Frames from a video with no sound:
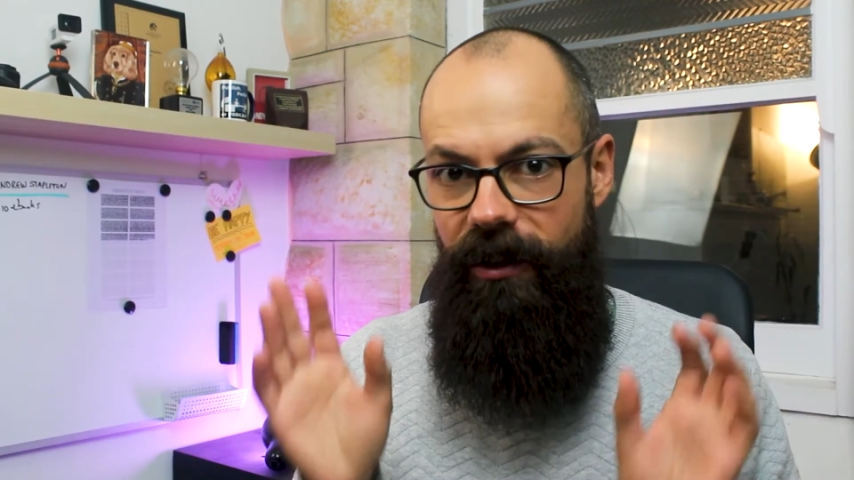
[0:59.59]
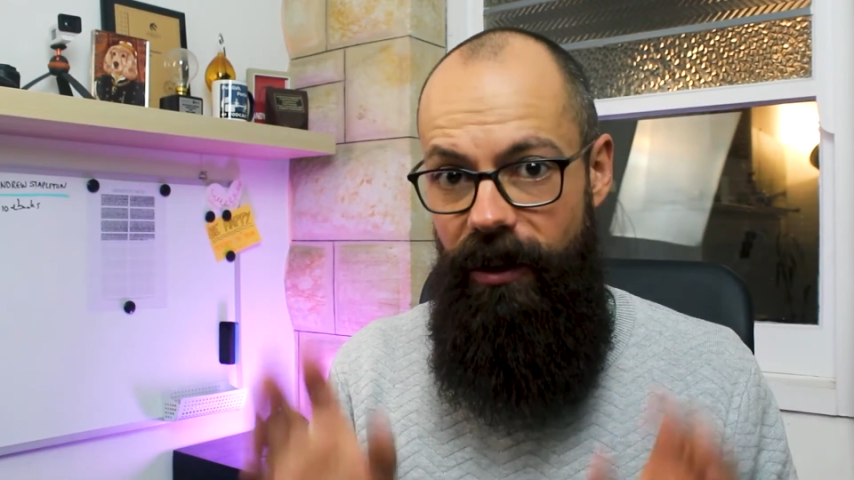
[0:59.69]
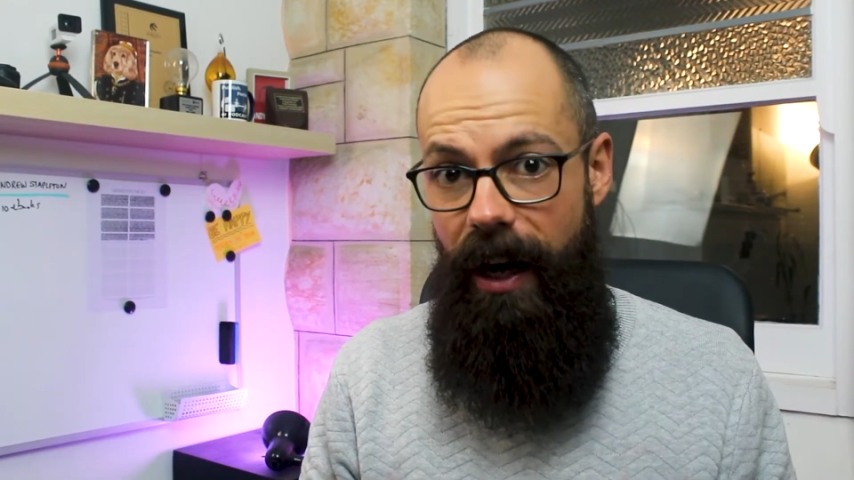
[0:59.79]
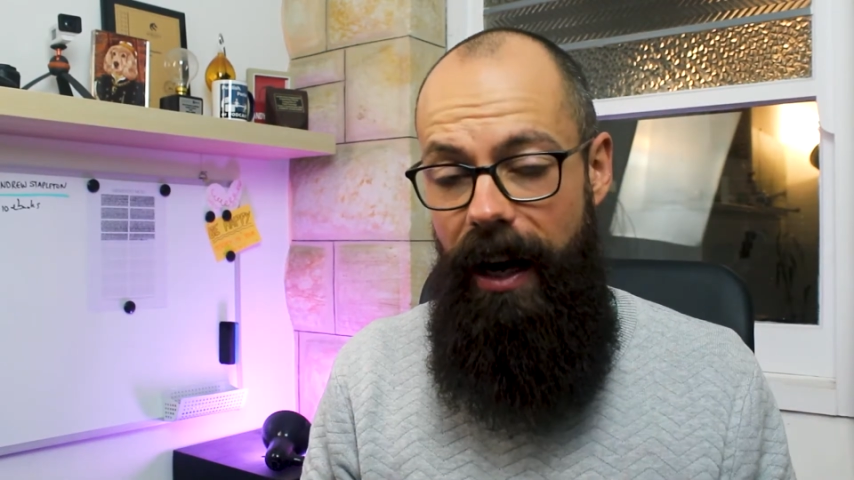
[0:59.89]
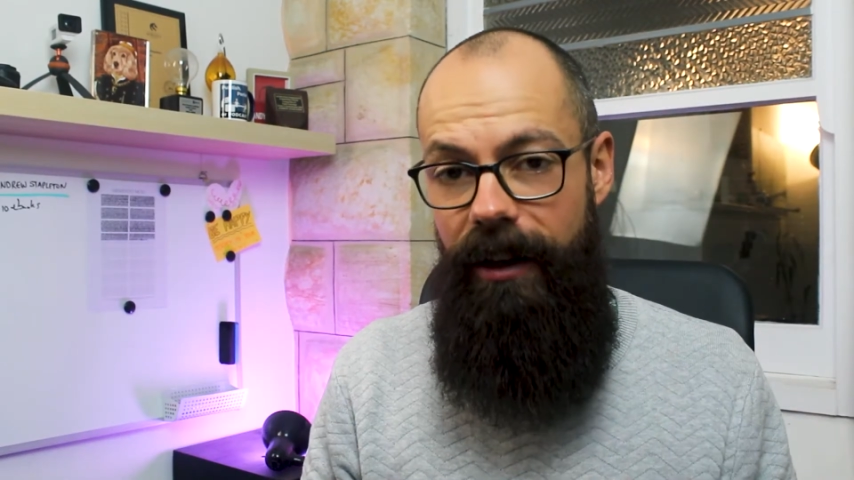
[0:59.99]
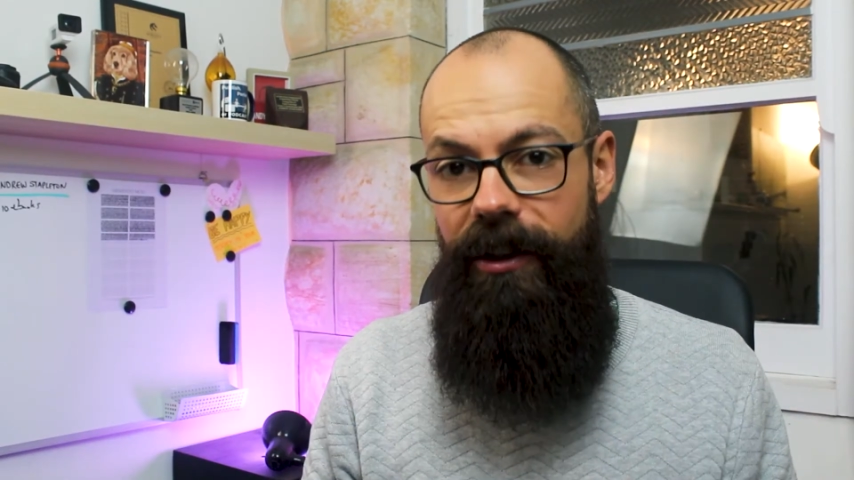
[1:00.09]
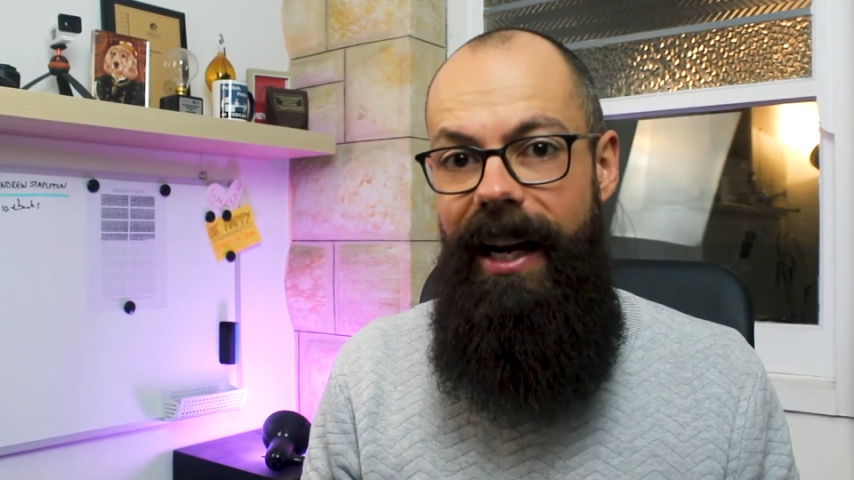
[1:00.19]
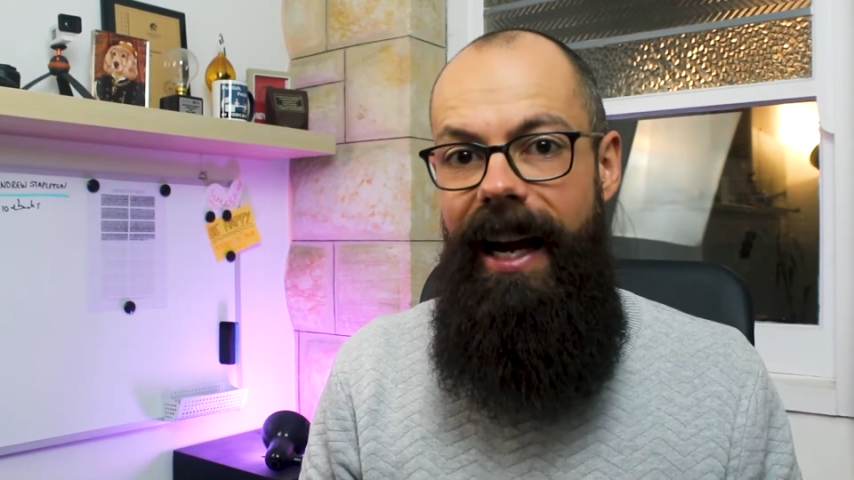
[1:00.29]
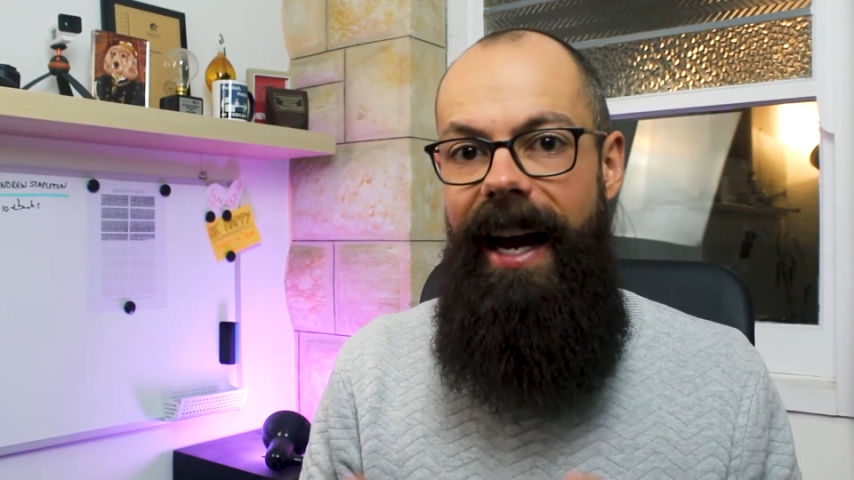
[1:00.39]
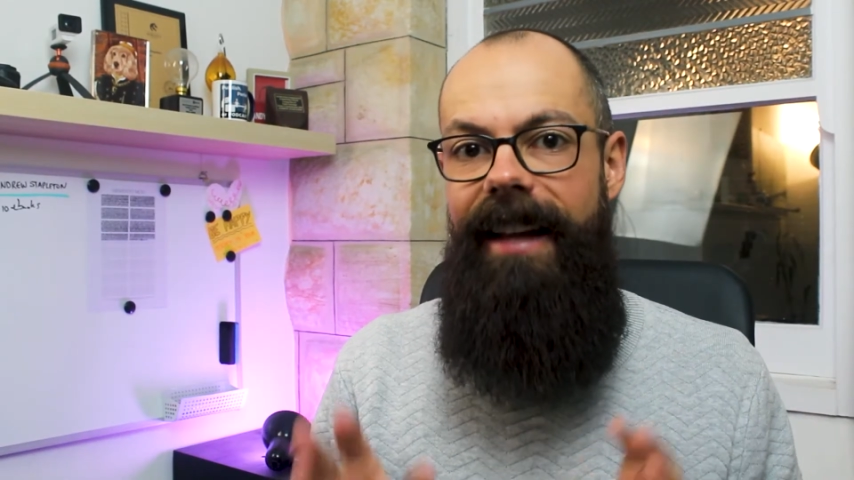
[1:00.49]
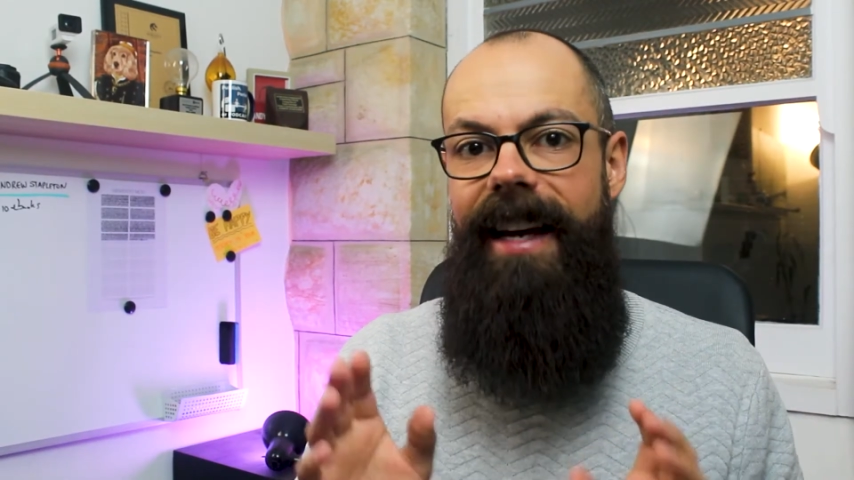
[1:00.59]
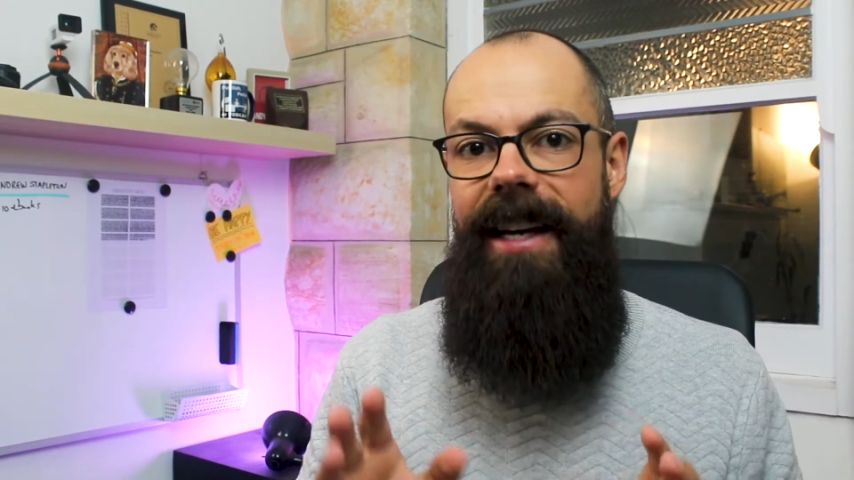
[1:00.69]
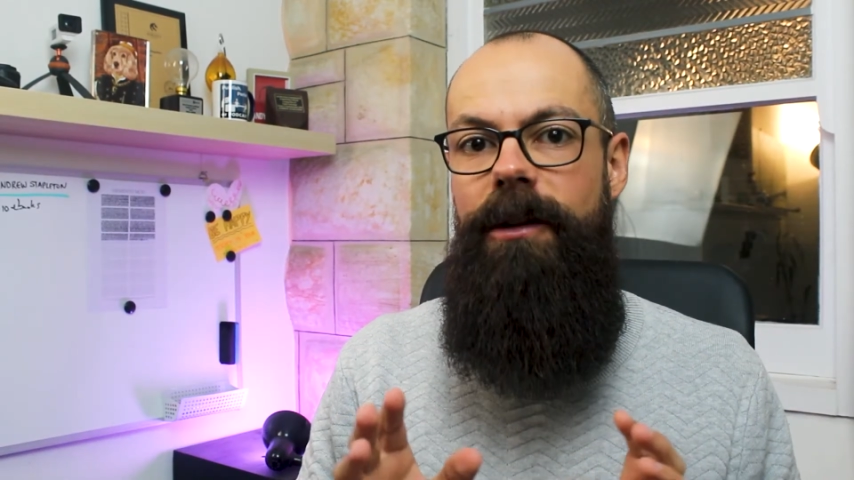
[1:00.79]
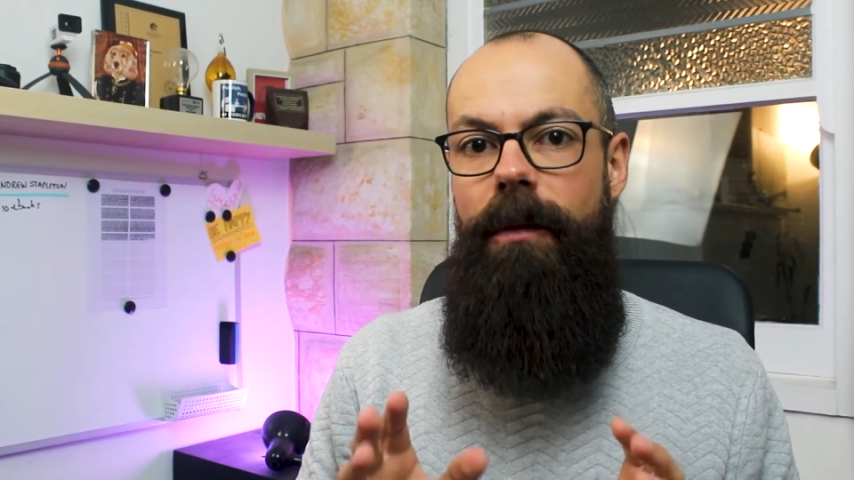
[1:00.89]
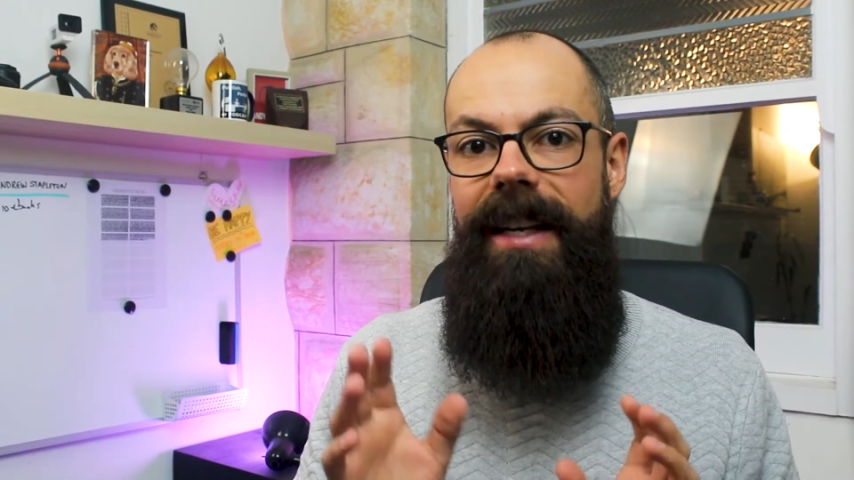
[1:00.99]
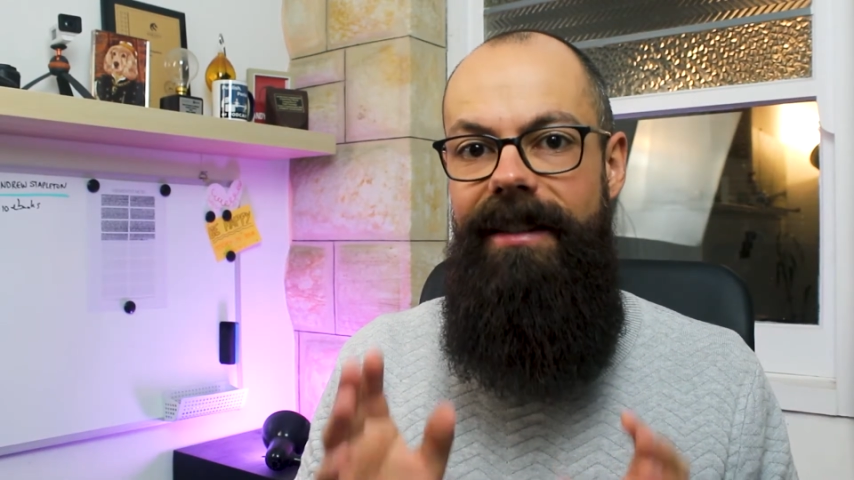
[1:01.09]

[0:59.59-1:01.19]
charge. And that is where